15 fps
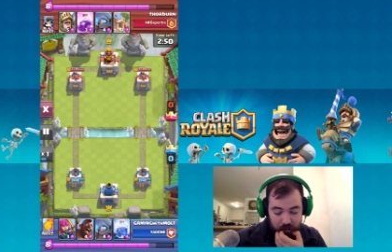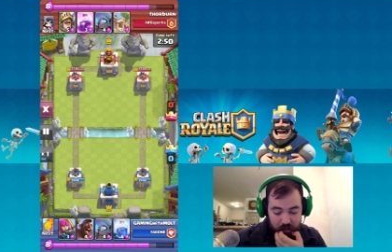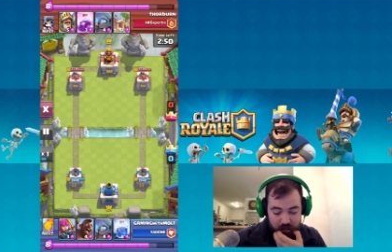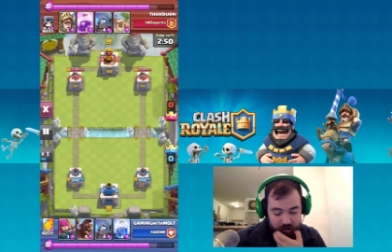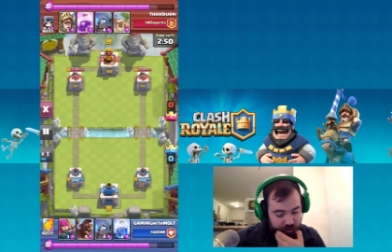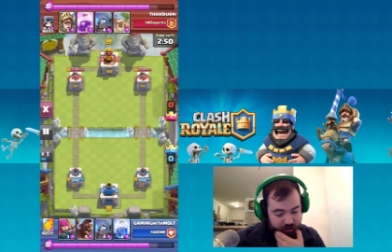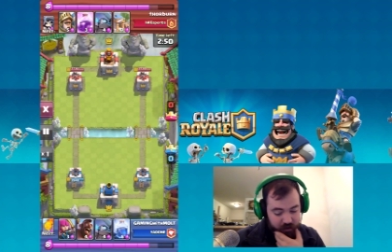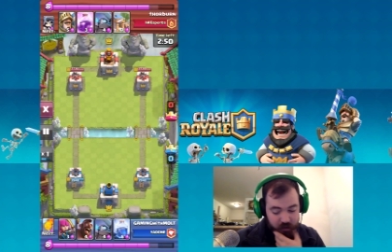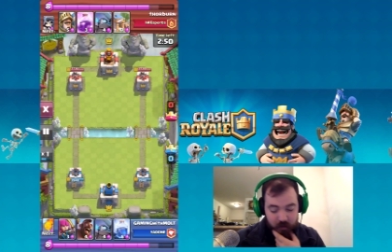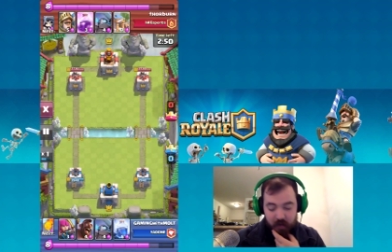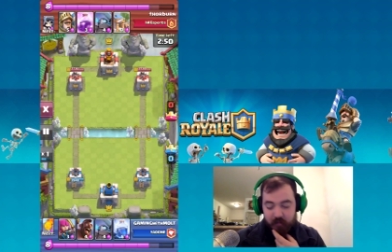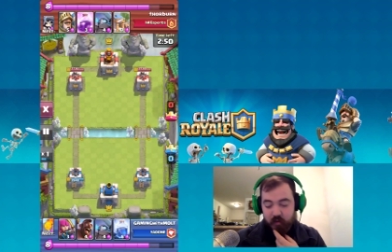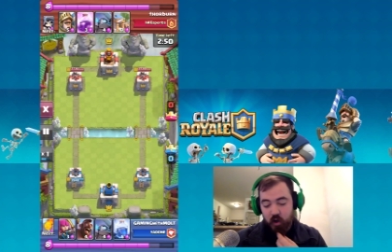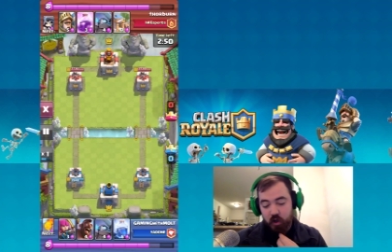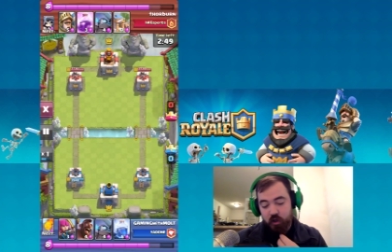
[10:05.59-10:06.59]
So he's starting off
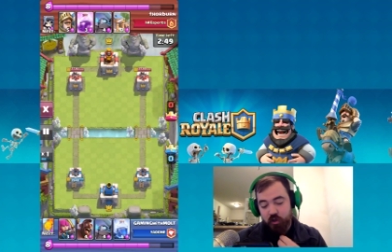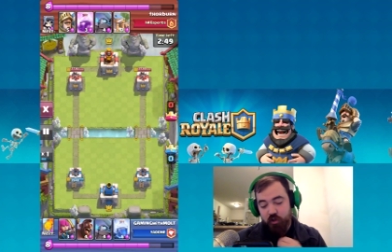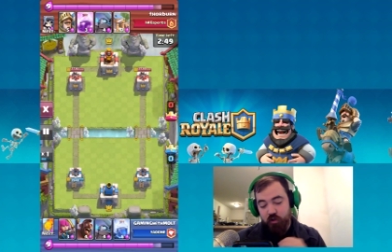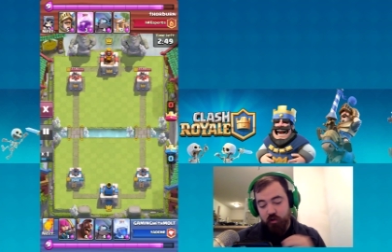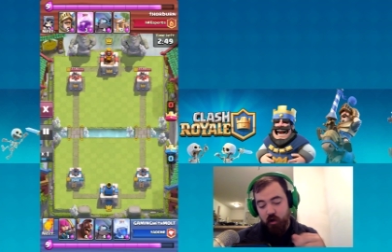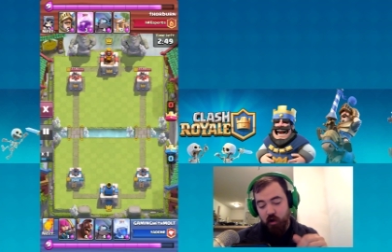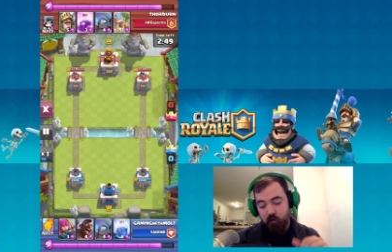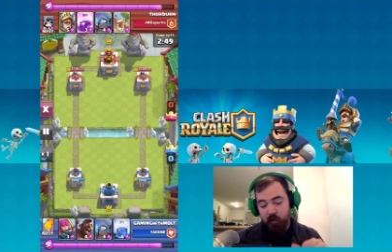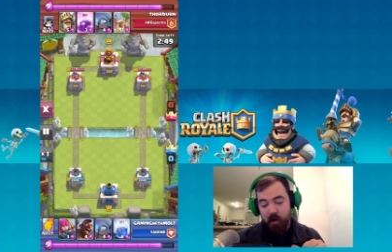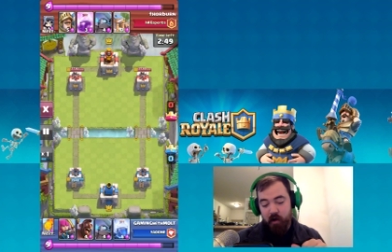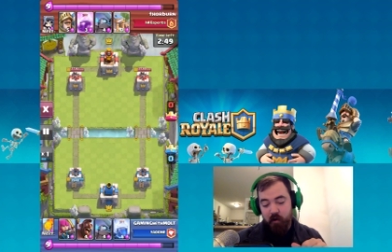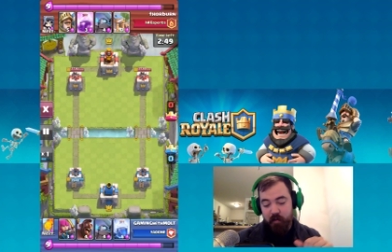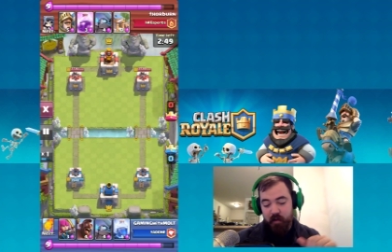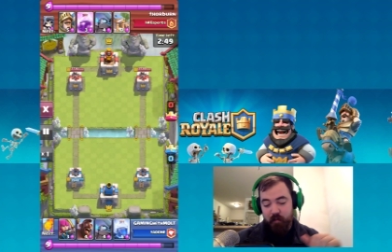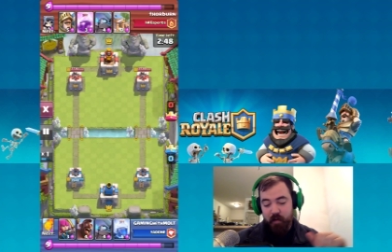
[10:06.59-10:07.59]
with the Archer, Hog Rider,
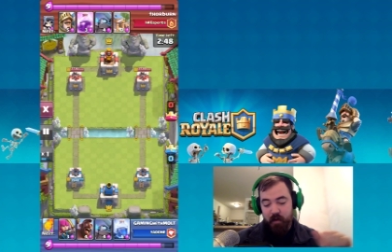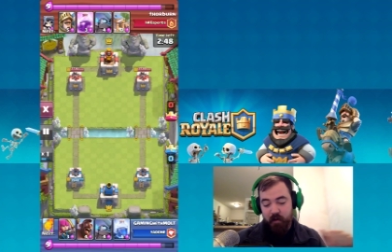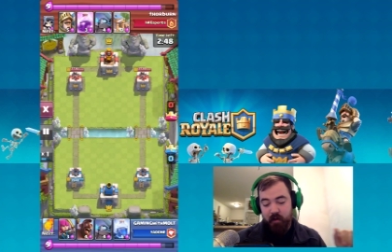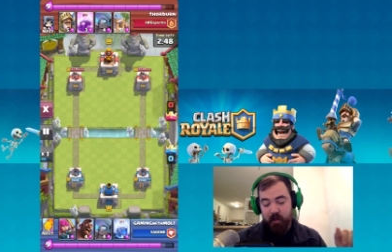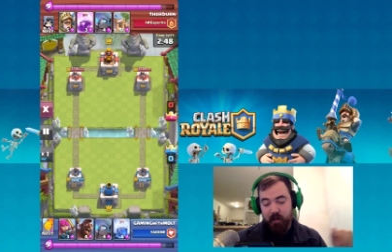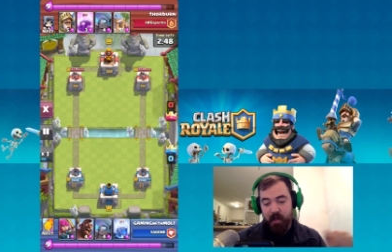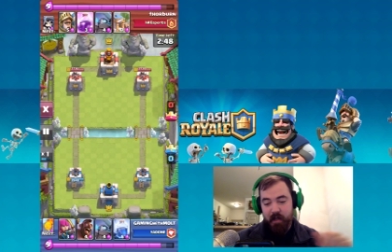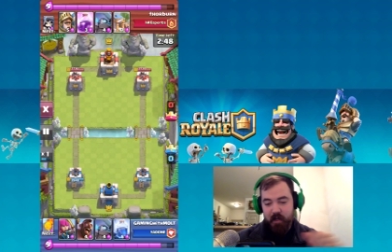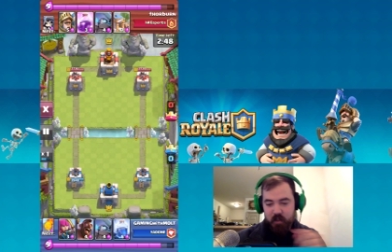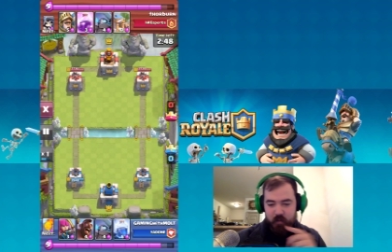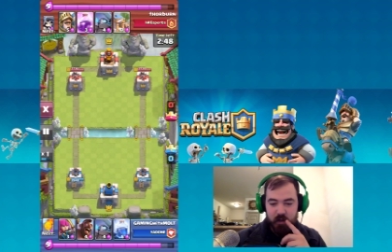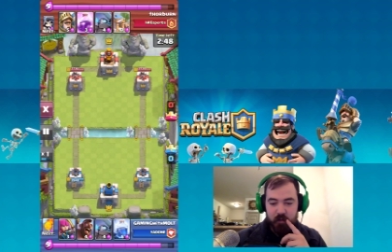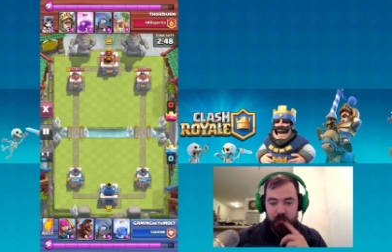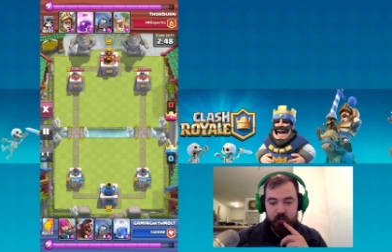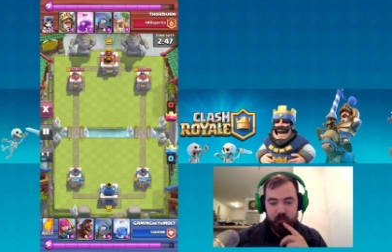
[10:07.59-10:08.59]
Mini P.E.K.K.A, and Lightning Spell